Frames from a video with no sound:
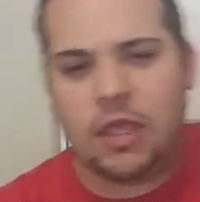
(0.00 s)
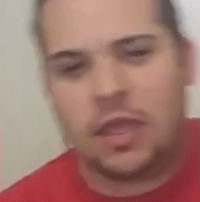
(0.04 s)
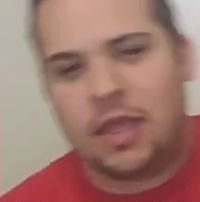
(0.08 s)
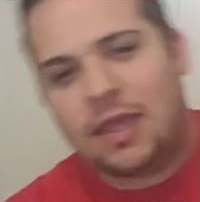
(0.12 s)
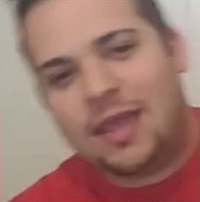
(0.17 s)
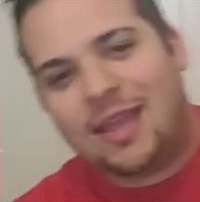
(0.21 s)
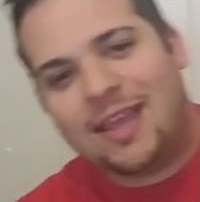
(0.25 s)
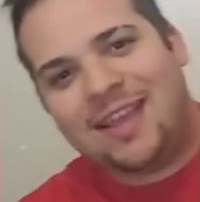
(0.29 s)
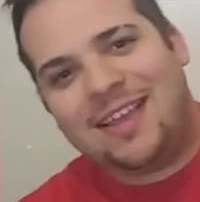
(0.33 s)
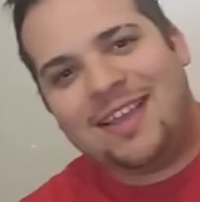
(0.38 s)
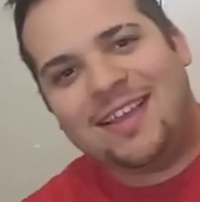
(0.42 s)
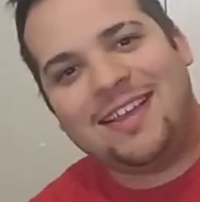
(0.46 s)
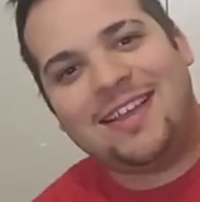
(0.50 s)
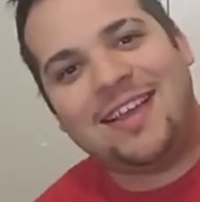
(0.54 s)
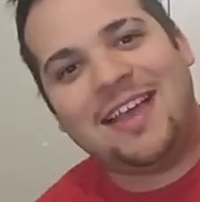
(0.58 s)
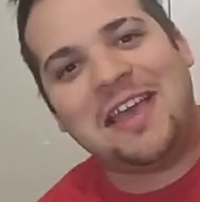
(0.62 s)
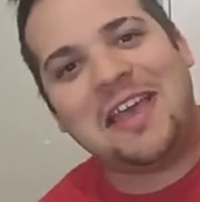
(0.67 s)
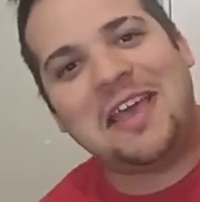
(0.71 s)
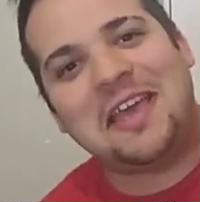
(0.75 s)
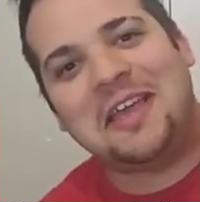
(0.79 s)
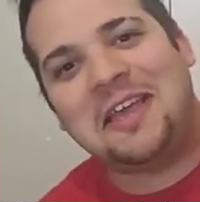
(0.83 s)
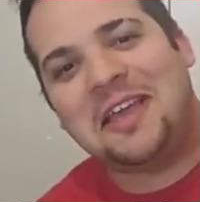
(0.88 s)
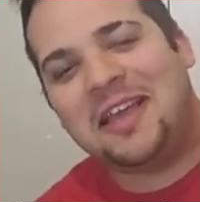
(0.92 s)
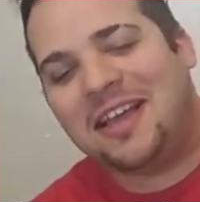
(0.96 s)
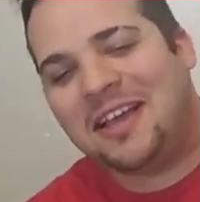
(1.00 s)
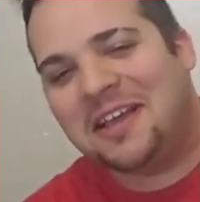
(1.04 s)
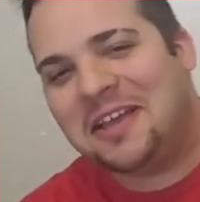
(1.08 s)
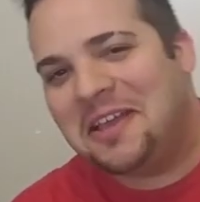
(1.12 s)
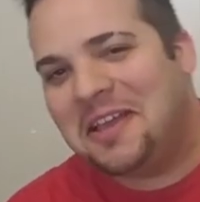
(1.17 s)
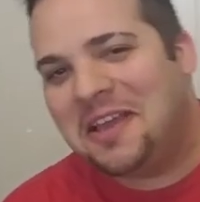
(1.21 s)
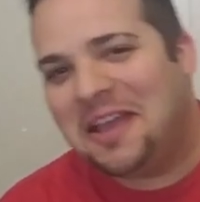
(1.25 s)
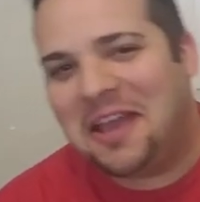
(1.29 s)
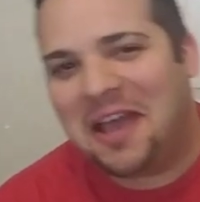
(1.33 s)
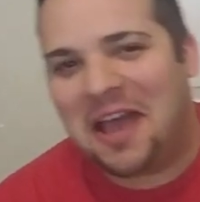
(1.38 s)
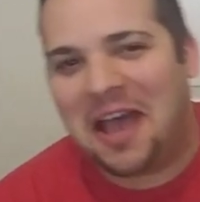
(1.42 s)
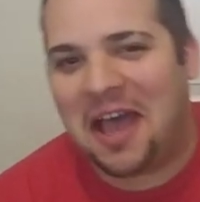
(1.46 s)

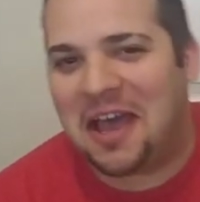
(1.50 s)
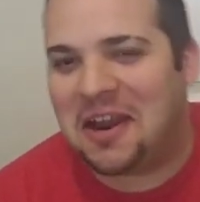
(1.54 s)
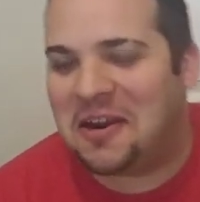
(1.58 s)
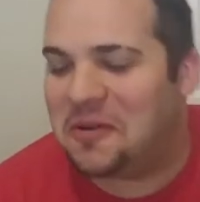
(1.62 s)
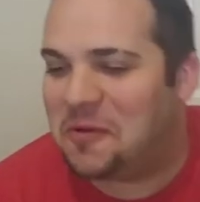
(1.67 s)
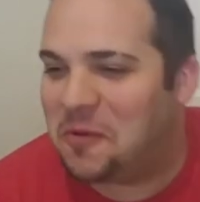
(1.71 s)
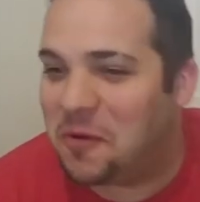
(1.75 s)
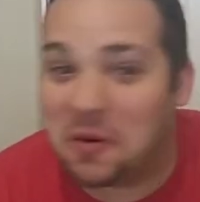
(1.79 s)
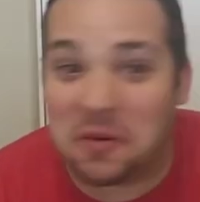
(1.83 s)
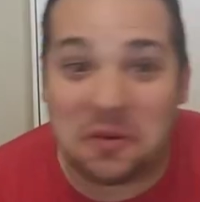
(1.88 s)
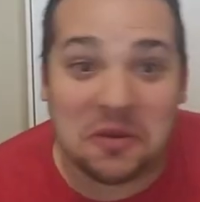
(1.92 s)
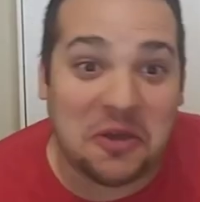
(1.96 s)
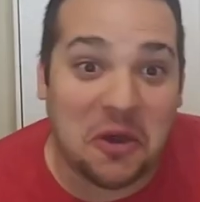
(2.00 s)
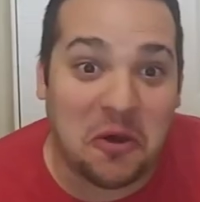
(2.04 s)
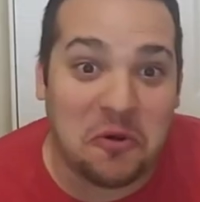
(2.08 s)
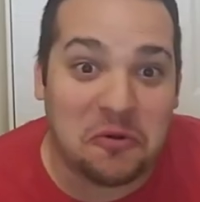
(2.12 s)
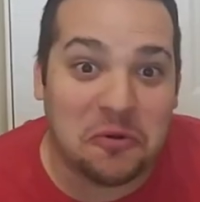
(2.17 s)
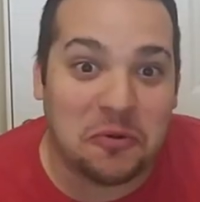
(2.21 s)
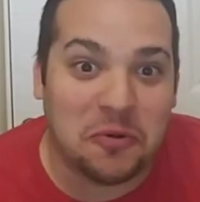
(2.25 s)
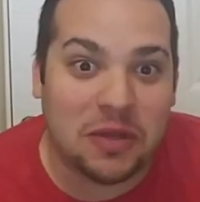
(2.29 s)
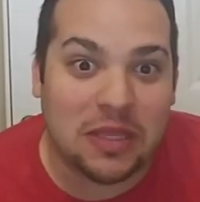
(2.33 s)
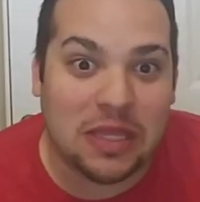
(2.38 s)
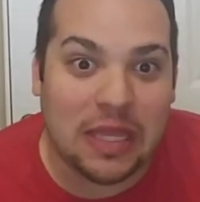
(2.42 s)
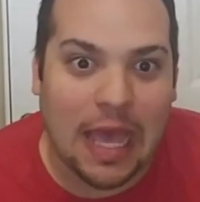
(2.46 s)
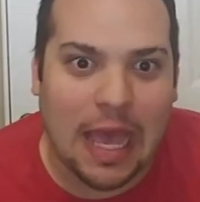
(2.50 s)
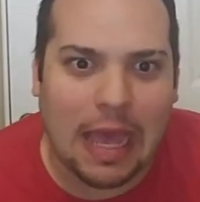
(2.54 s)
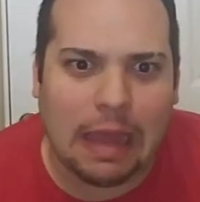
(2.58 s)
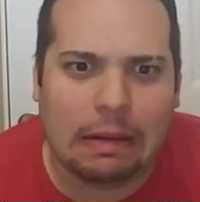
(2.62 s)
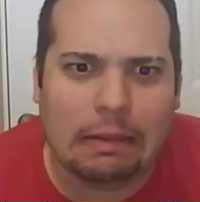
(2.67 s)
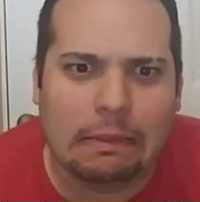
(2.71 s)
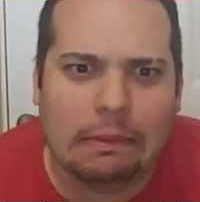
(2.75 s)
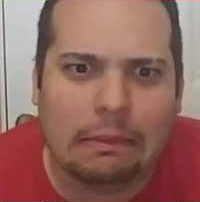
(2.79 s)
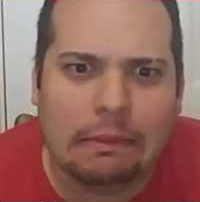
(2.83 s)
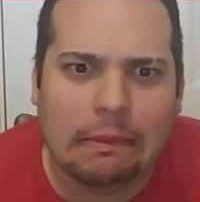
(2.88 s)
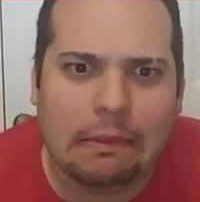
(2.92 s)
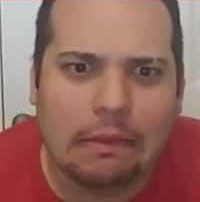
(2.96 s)
I don't know where I'm going with
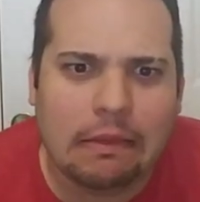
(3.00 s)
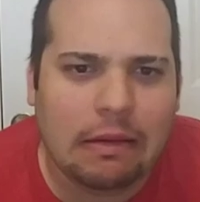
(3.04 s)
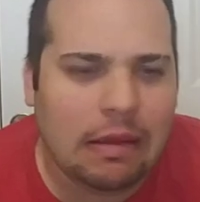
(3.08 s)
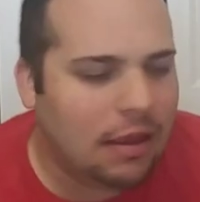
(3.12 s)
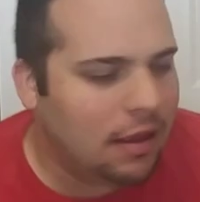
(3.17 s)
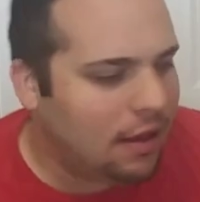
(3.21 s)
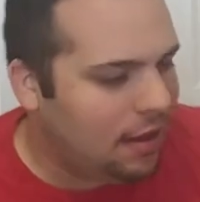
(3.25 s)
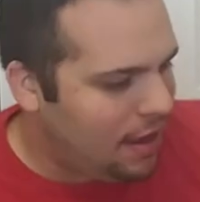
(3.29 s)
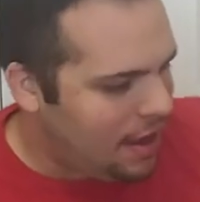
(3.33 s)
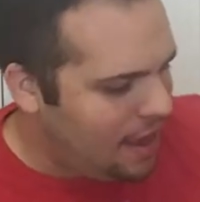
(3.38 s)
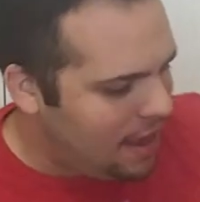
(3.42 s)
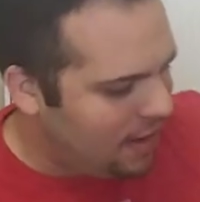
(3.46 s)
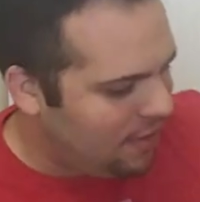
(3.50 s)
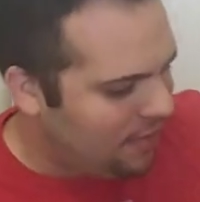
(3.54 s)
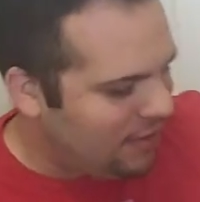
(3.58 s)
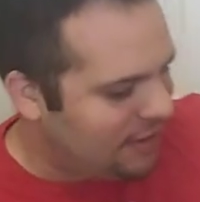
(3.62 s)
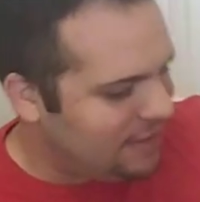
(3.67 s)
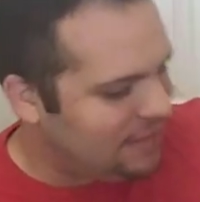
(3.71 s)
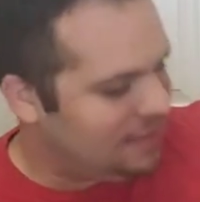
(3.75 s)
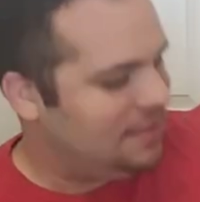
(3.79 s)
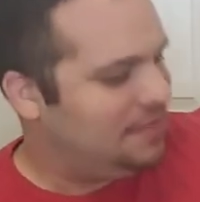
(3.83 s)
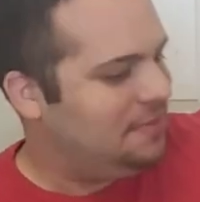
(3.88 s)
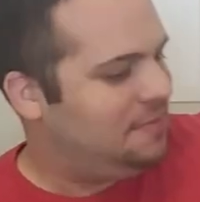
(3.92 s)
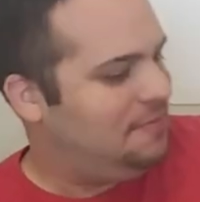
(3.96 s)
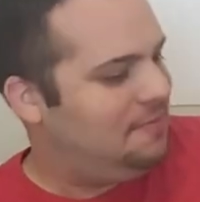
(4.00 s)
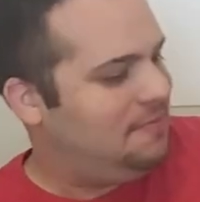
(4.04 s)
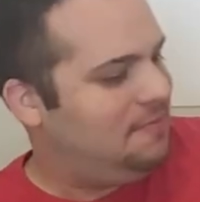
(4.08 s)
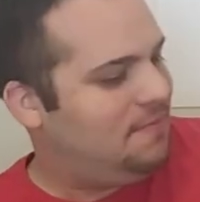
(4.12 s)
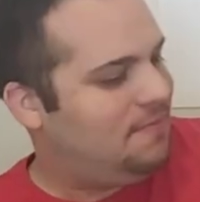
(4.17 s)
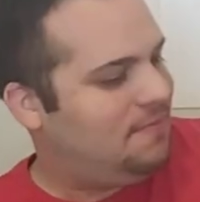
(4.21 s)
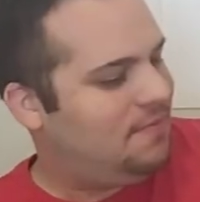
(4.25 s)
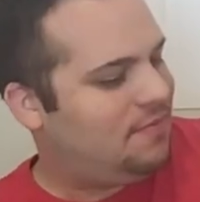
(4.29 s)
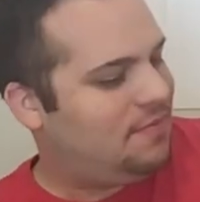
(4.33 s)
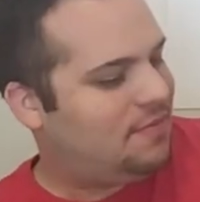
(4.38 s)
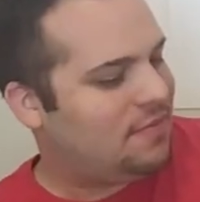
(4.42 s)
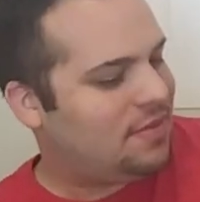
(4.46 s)
that. Anyways,
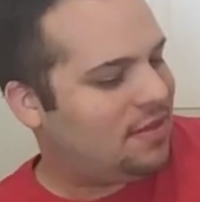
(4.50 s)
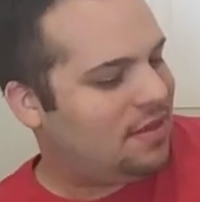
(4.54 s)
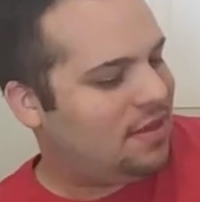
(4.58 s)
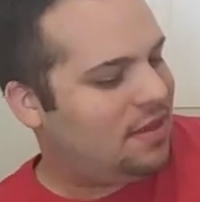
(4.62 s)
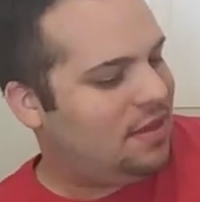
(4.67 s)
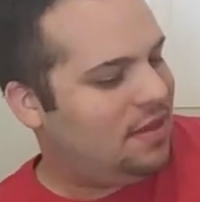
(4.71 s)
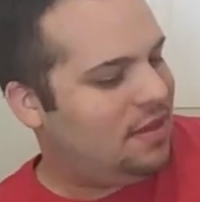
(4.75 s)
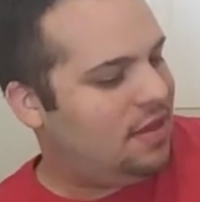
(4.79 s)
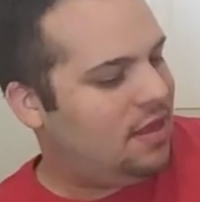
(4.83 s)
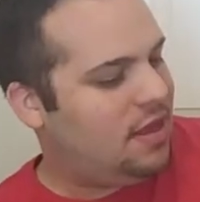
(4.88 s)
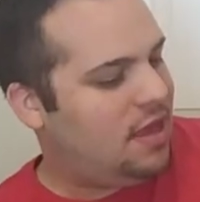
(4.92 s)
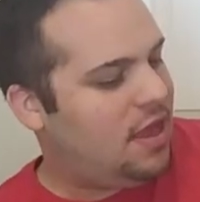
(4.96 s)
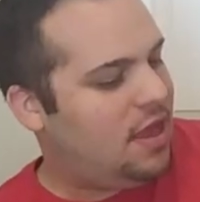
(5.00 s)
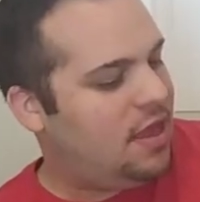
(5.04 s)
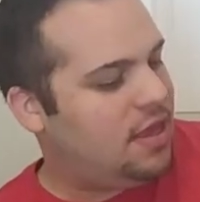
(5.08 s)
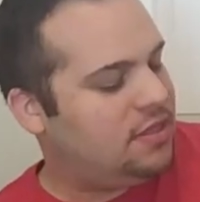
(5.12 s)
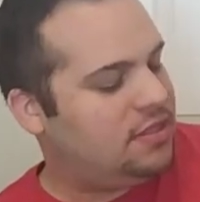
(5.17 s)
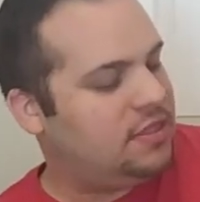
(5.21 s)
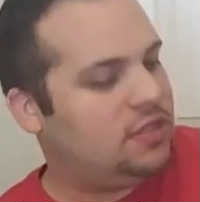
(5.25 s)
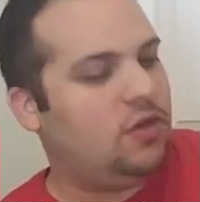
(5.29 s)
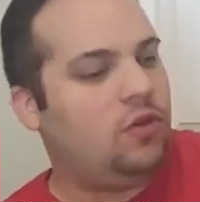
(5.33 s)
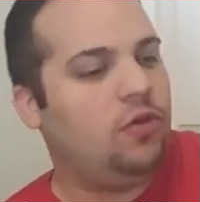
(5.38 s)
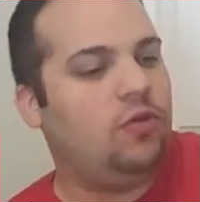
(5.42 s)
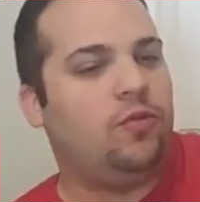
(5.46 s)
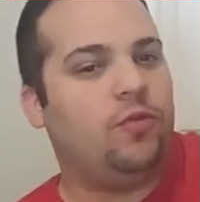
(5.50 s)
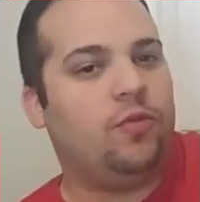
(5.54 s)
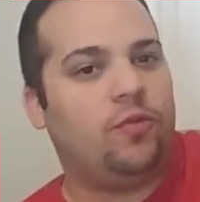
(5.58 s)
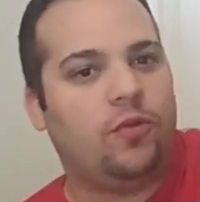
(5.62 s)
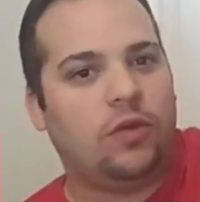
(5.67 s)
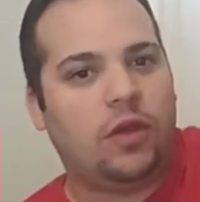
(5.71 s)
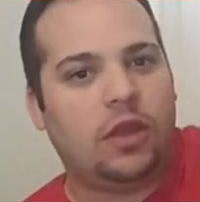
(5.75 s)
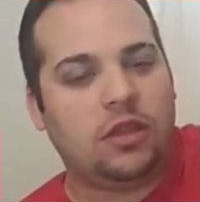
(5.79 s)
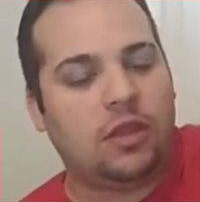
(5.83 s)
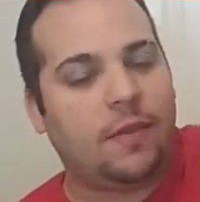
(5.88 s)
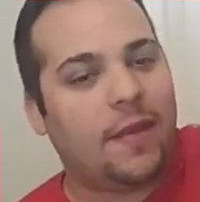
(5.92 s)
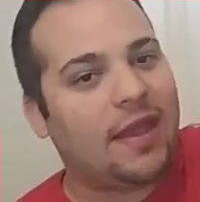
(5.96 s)
so
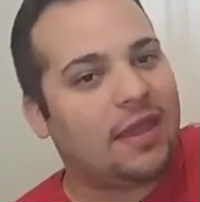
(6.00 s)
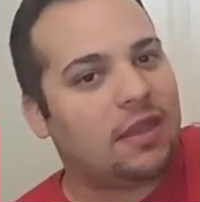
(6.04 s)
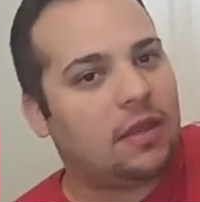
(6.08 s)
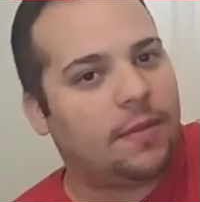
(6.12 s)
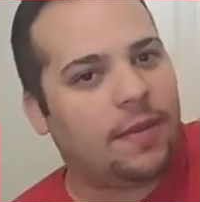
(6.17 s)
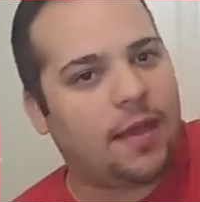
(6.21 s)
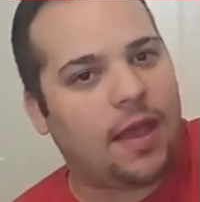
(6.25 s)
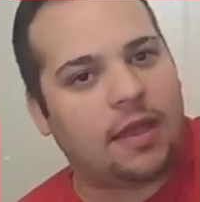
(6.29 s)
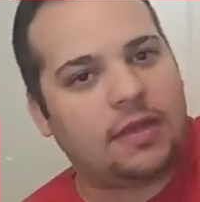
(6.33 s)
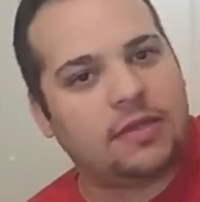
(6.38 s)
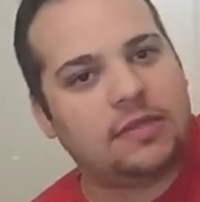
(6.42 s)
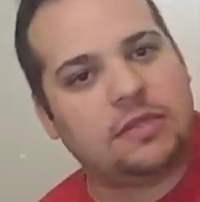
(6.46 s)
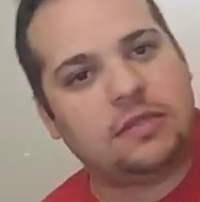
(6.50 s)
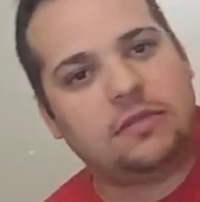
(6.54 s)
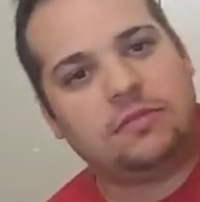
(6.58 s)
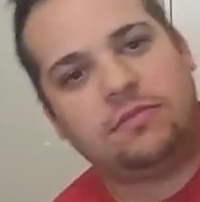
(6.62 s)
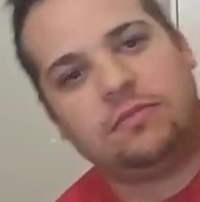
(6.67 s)
on the back of the box,